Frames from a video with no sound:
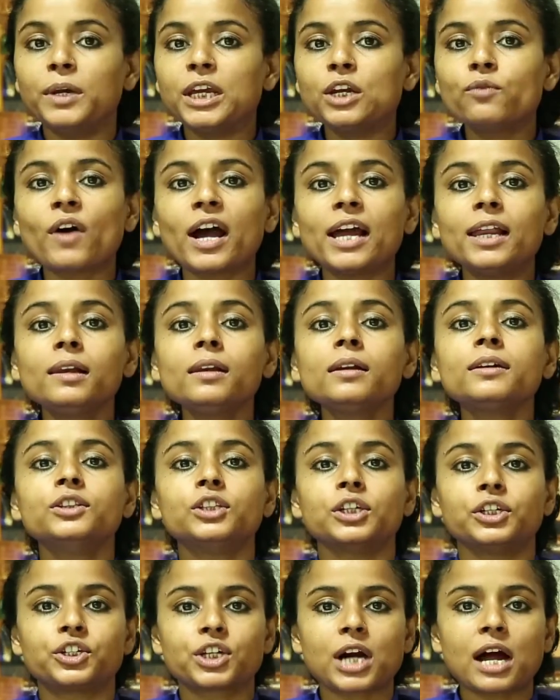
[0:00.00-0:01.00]
Meanwhile,
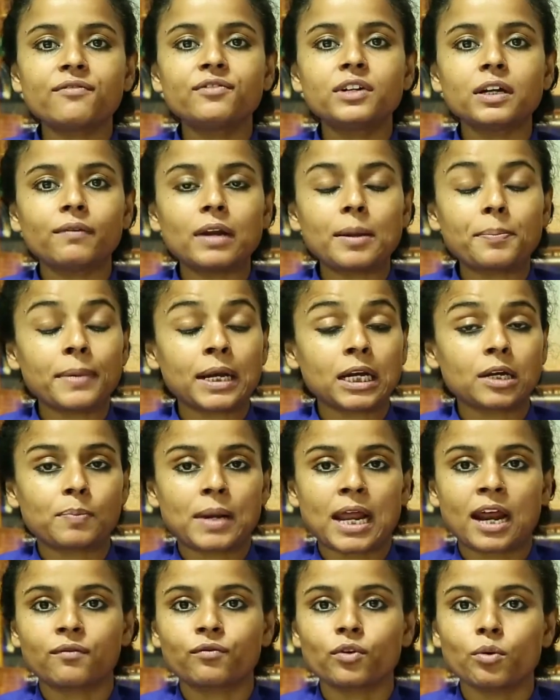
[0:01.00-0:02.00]
the draft development
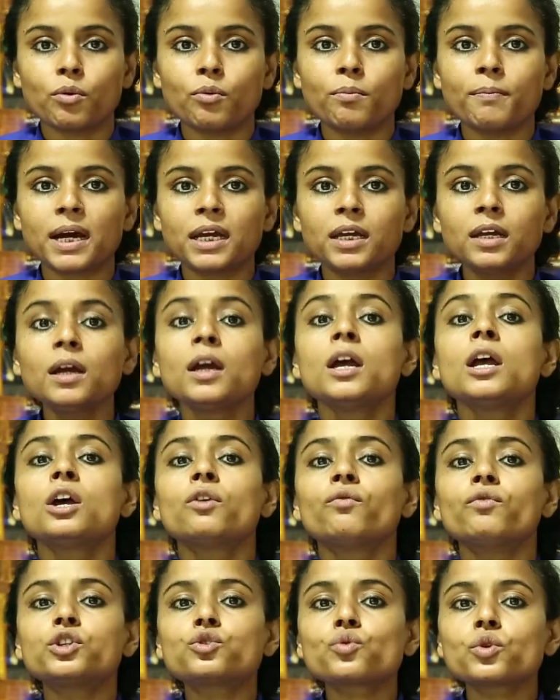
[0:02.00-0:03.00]
plan for Mumbai,
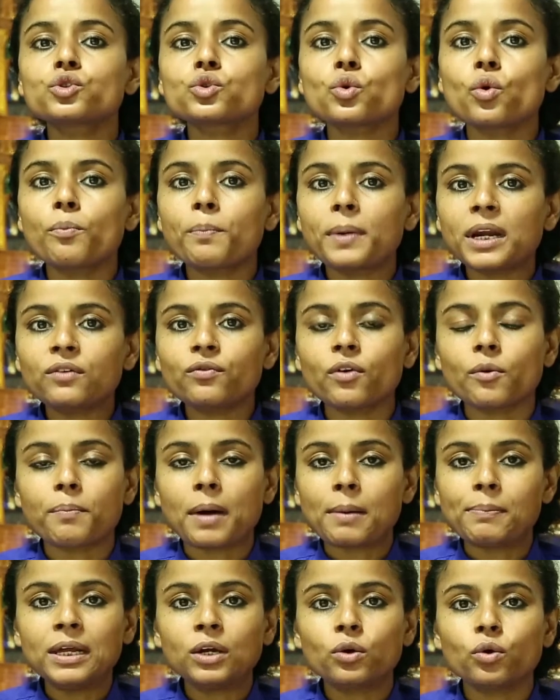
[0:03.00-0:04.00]
which was opened for
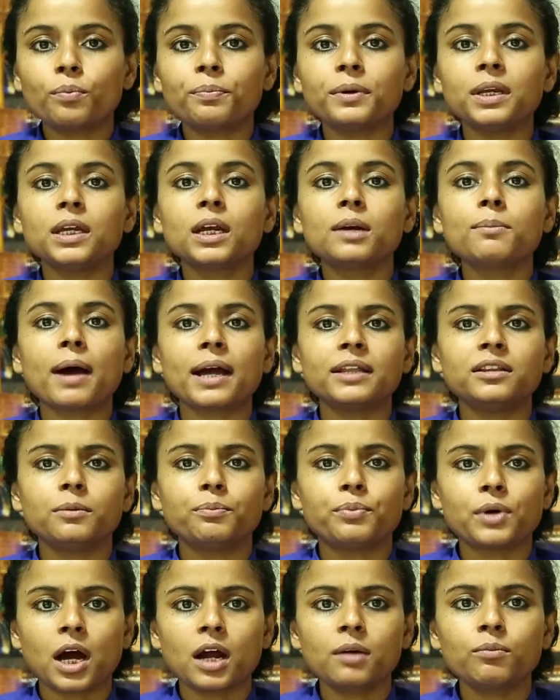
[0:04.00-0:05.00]
public opinion by the
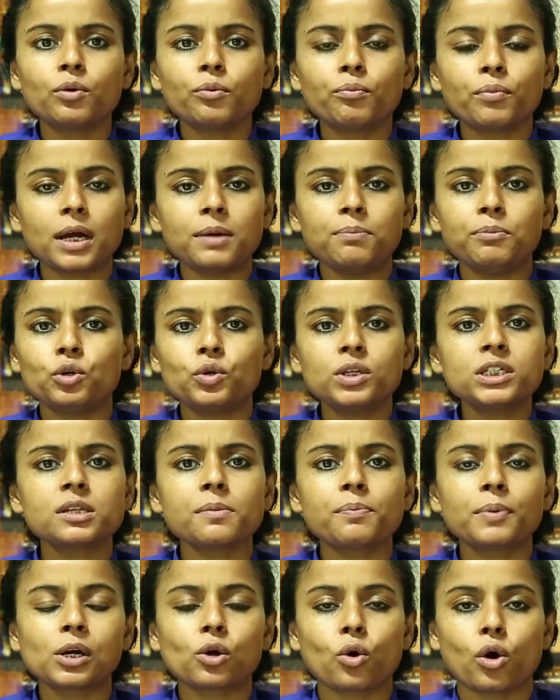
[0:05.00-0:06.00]
Brihan Mumbai
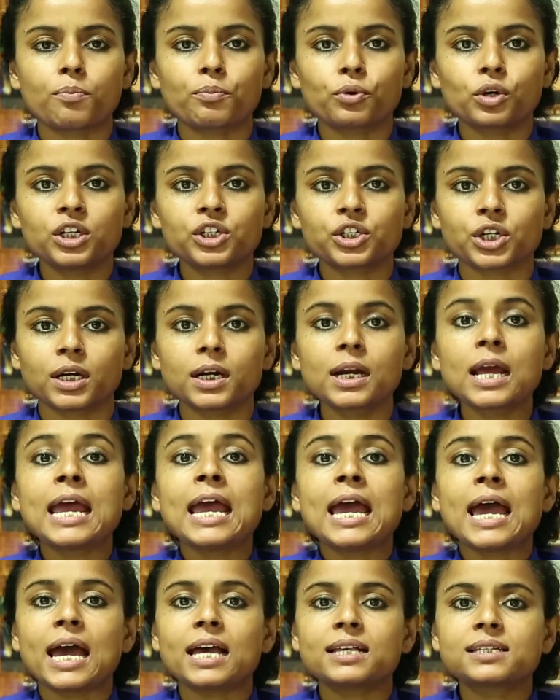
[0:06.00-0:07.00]
Municipal Corporation,
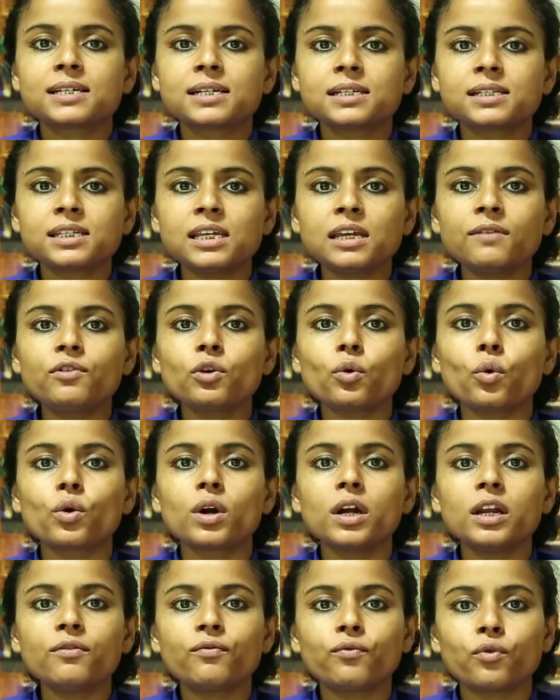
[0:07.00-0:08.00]
has received
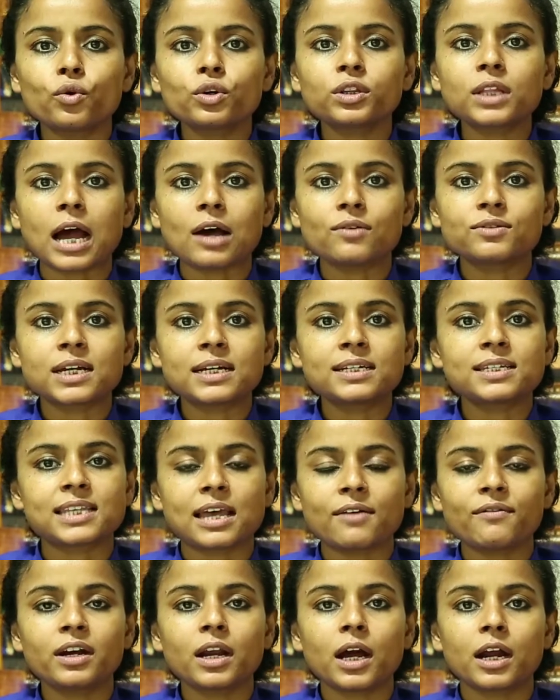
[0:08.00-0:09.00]
only
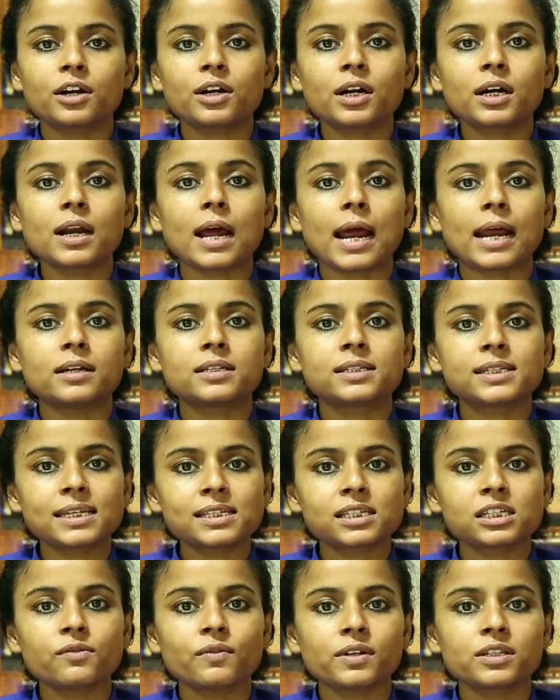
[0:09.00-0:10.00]

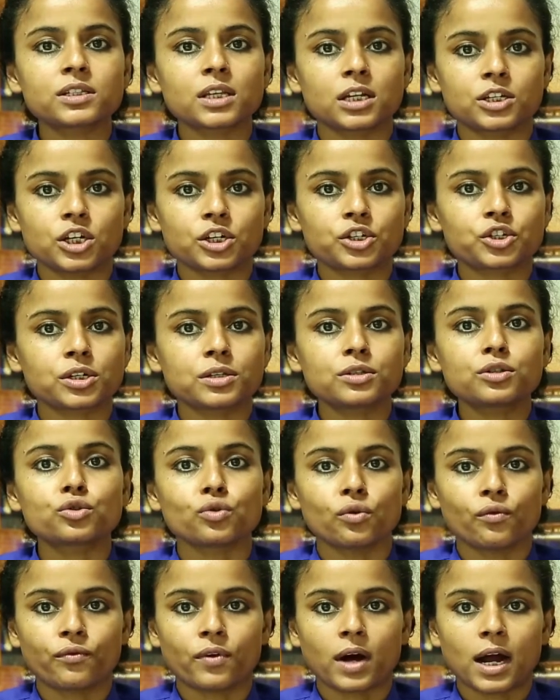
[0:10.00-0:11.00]
4,761 suggestions
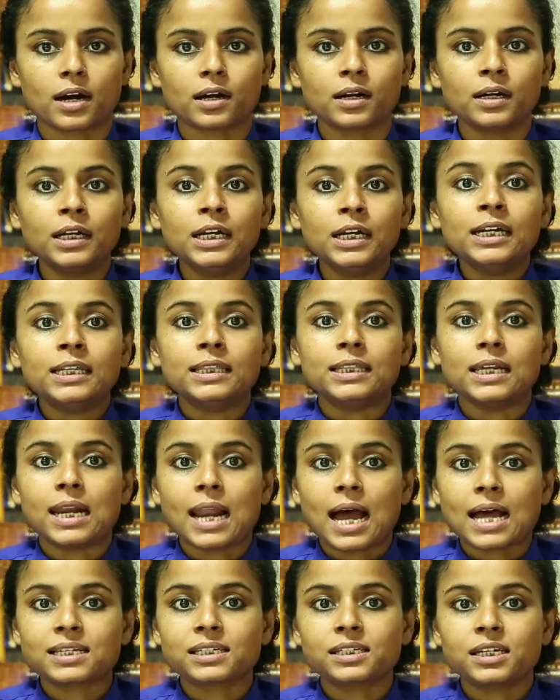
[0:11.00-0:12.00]
so far. The
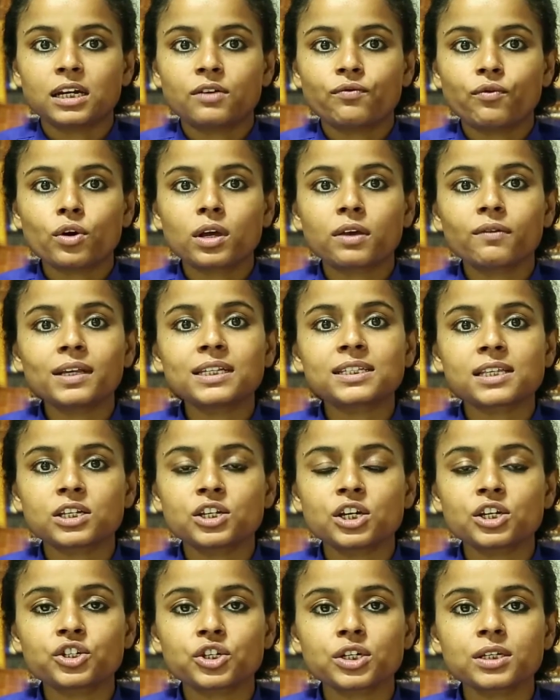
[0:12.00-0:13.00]
last date for giving
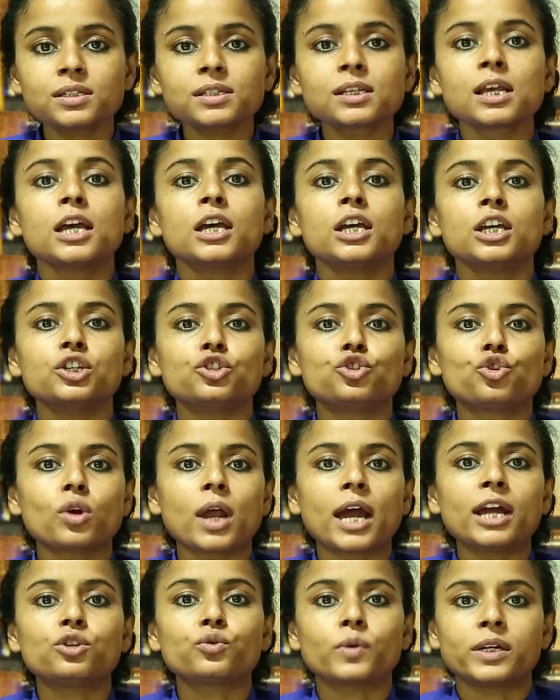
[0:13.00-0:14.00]
suggestions is
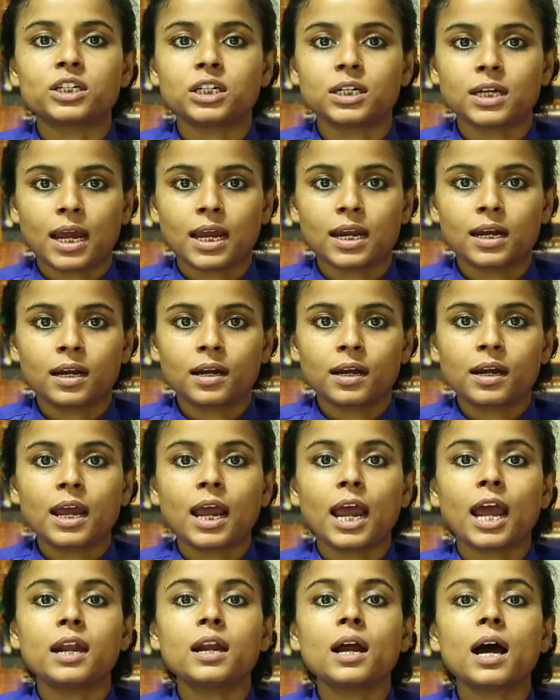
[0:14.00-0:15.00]
July 29.
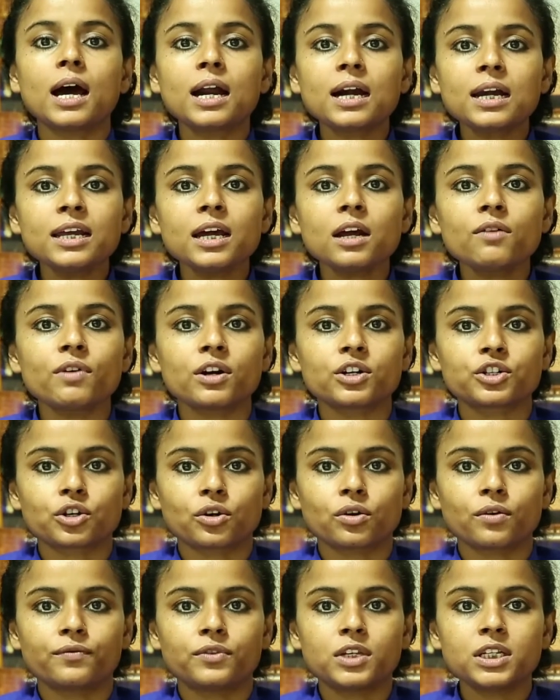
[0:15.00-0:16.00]
An earlier
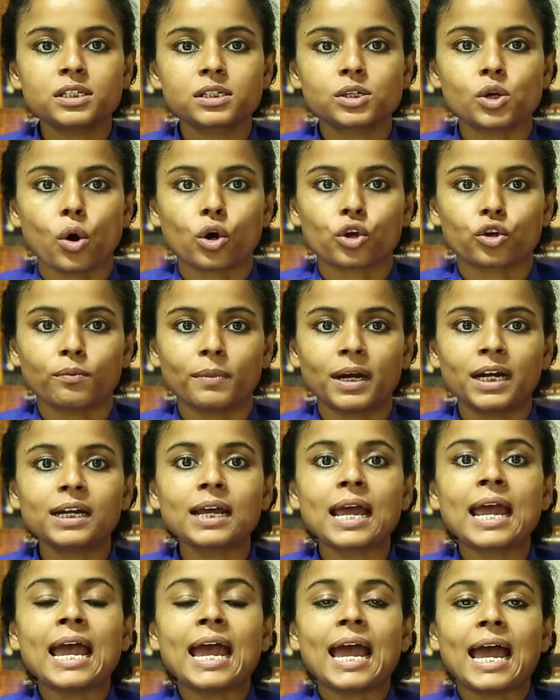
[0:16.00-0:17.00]
version of this document
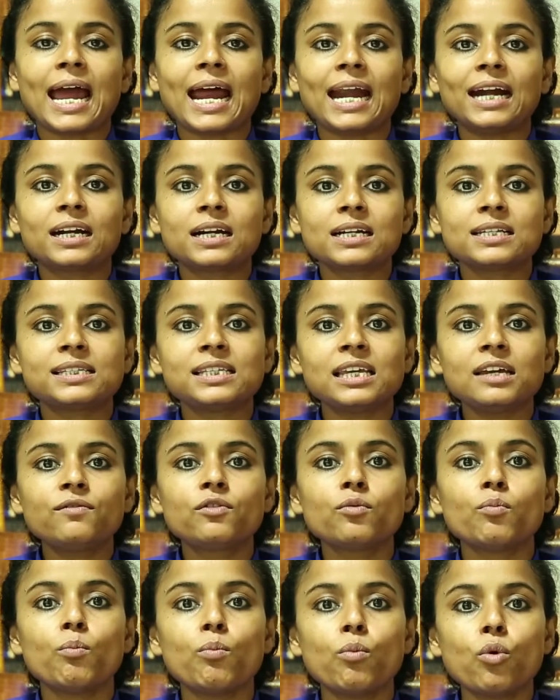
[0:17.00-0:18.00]
had
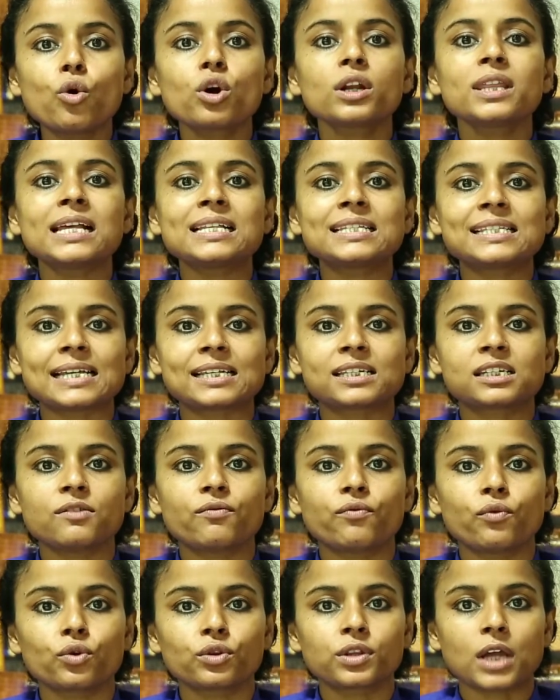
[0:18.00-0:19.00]
received more than
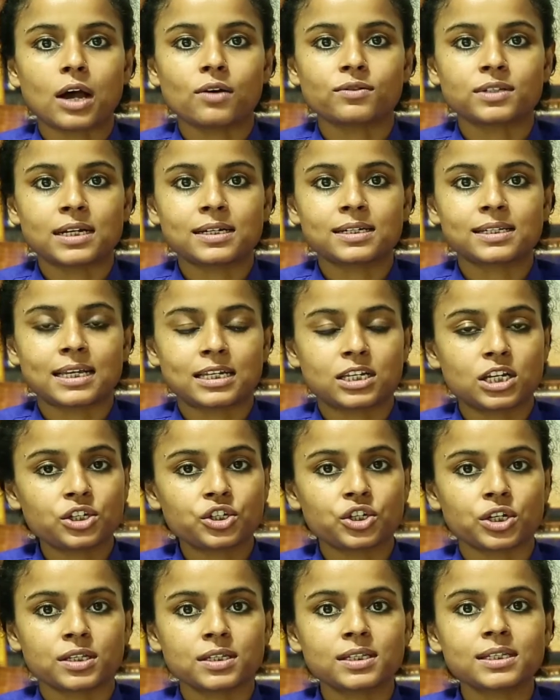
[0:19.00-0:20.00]
64,000
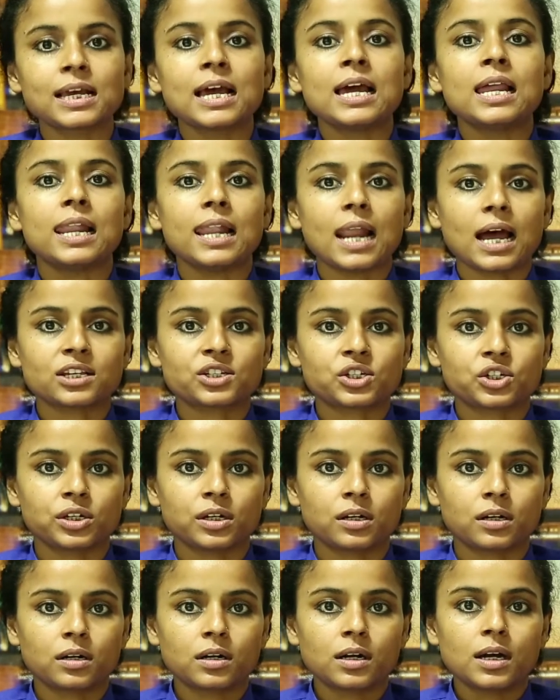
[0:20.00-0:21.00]
suggestions last
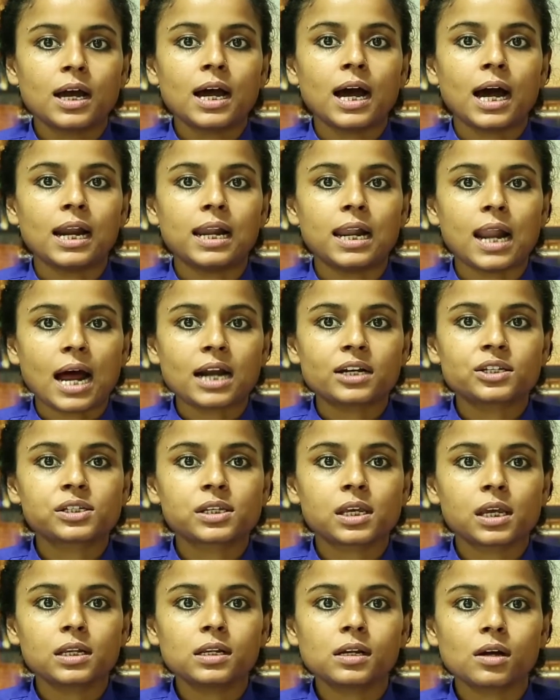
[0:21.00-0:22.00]
year. A large
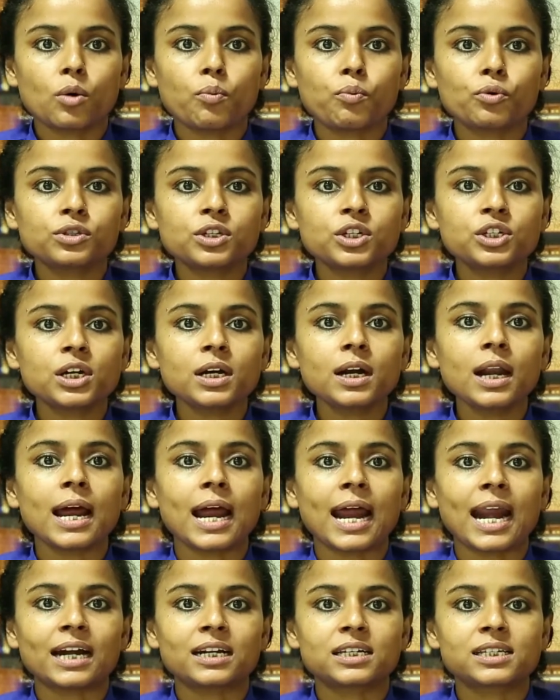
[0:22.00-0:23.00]
scale opposition
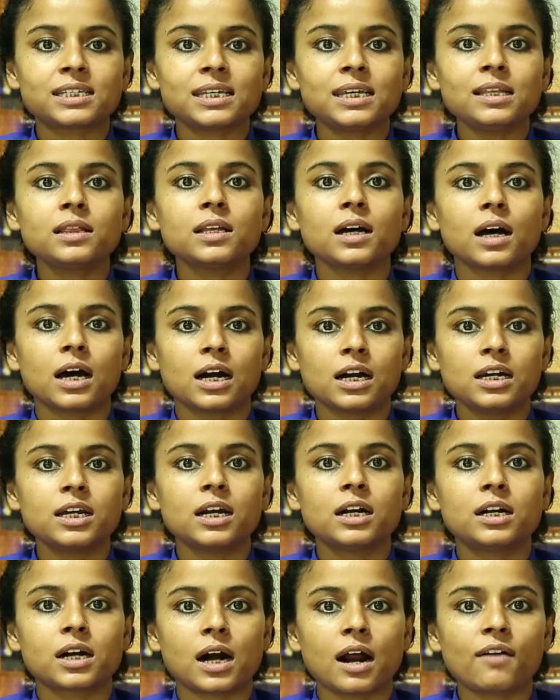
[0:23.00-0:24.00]
had seen the
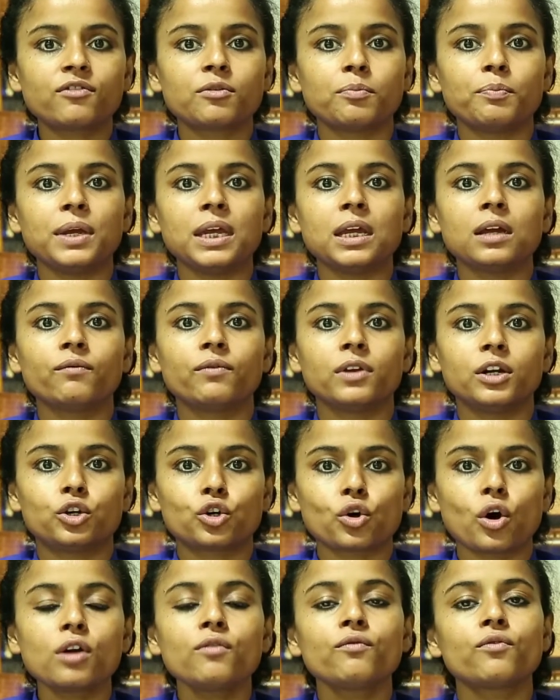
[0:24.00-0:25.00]
earlier draft being
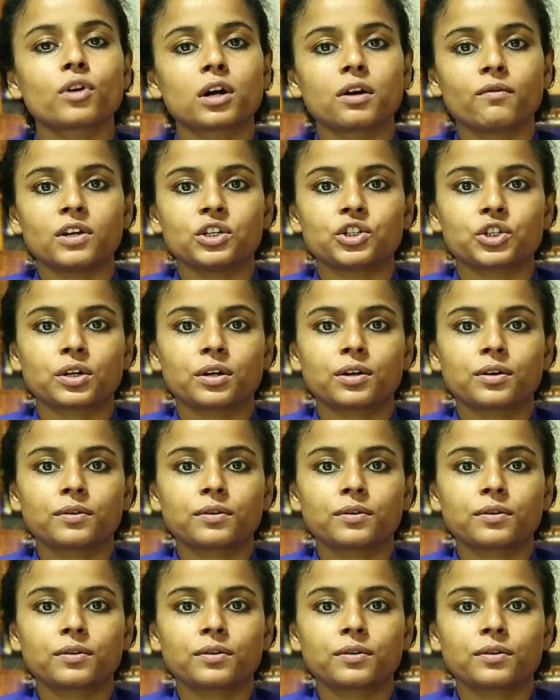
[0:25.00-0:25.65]
withdrawn for revision.